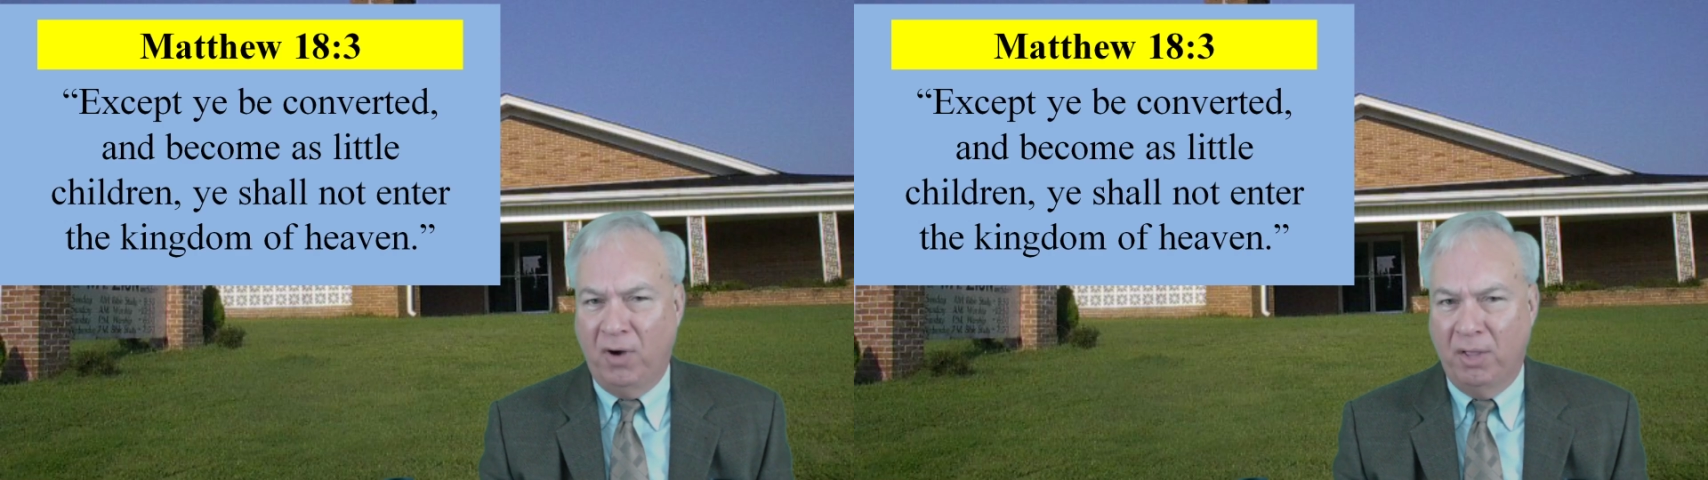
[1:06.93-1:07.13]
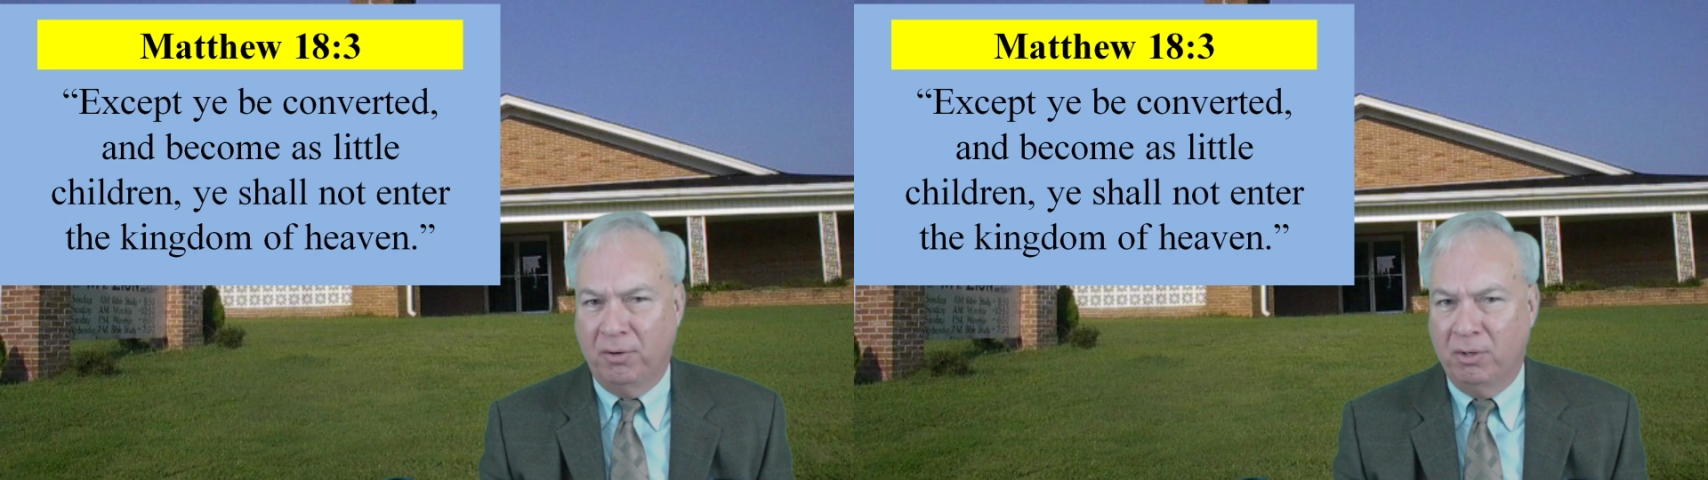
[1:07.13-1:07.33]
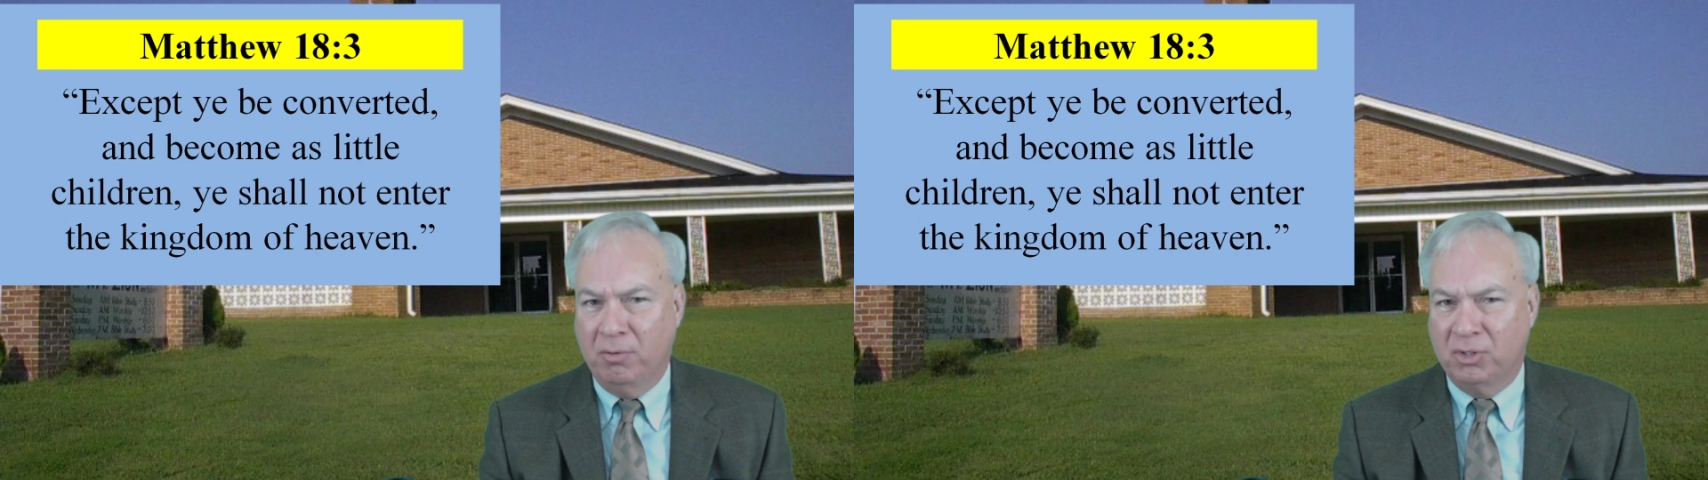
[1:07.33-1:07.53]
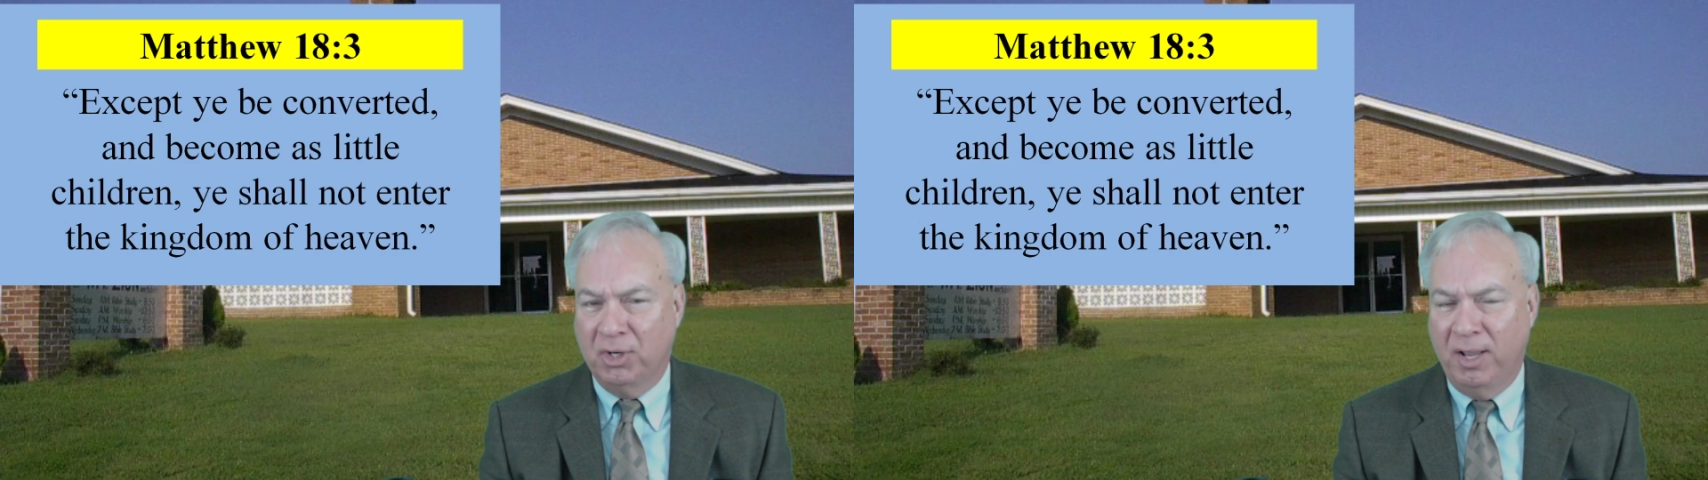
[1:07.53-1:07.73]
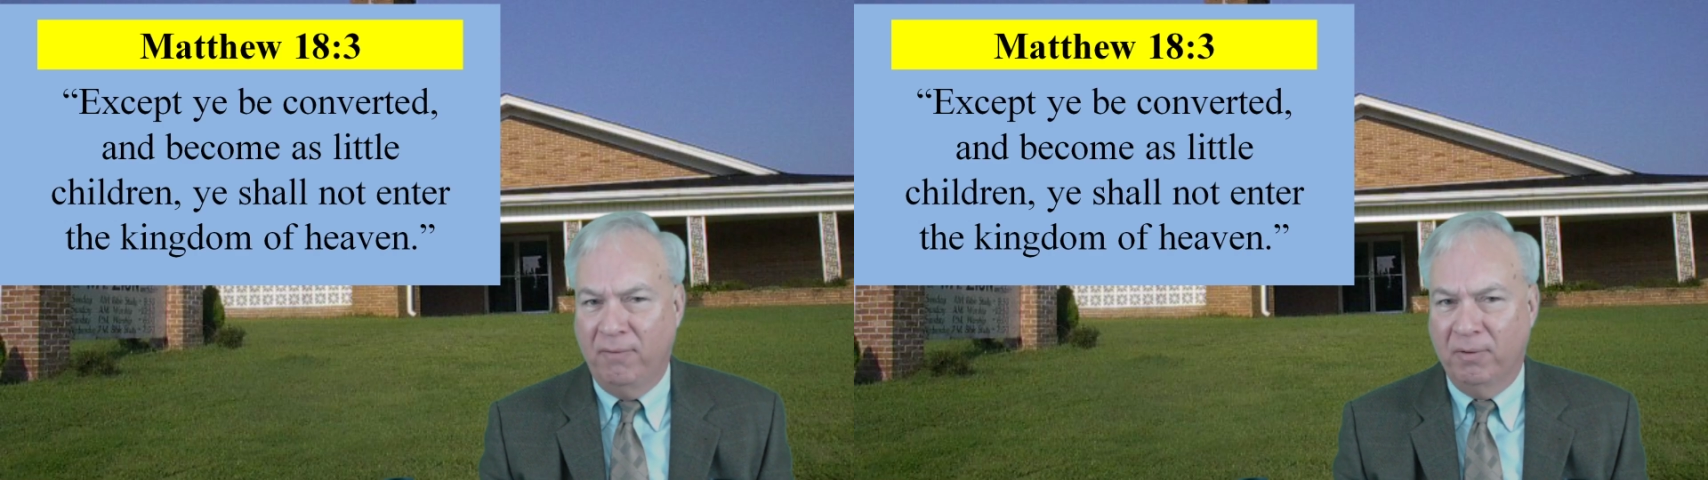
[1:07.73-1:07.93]
Father who is
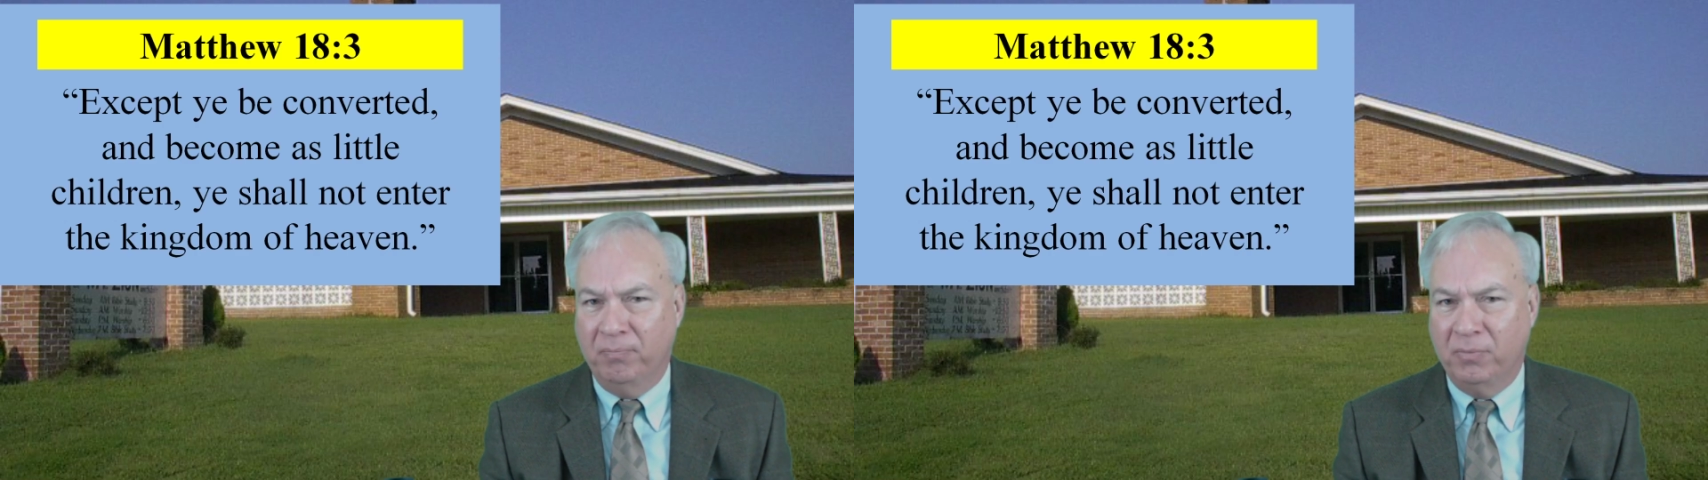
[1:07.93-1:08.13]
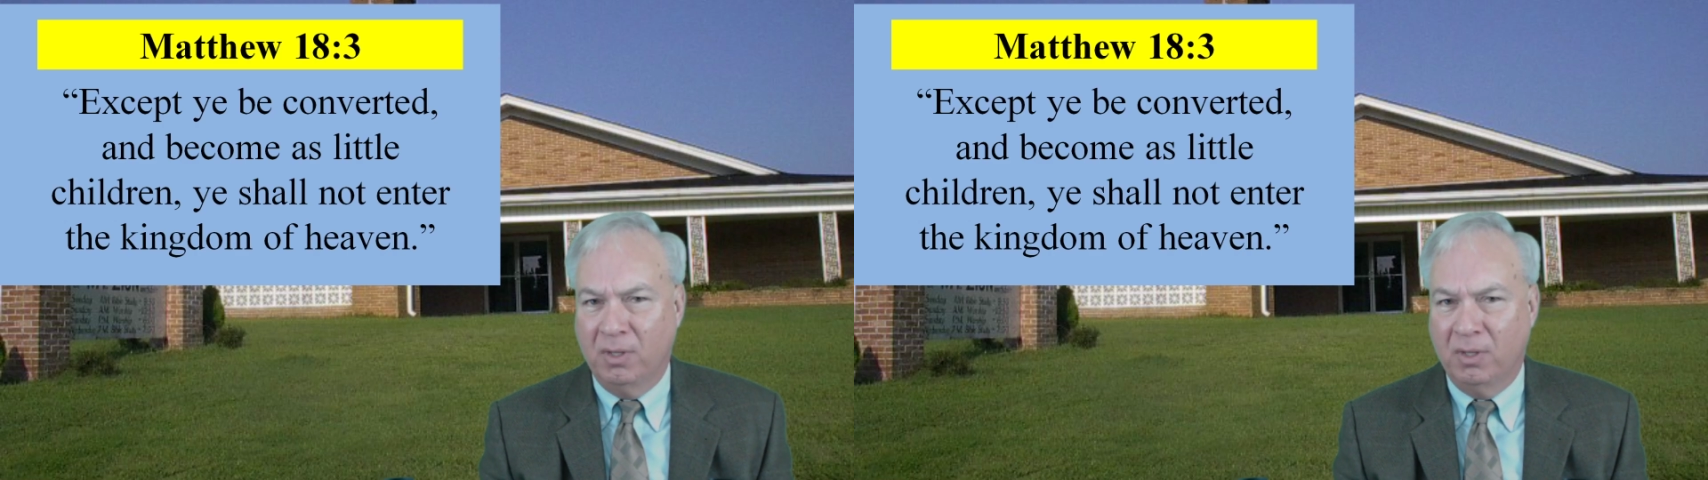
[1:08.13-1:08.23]
in heaven.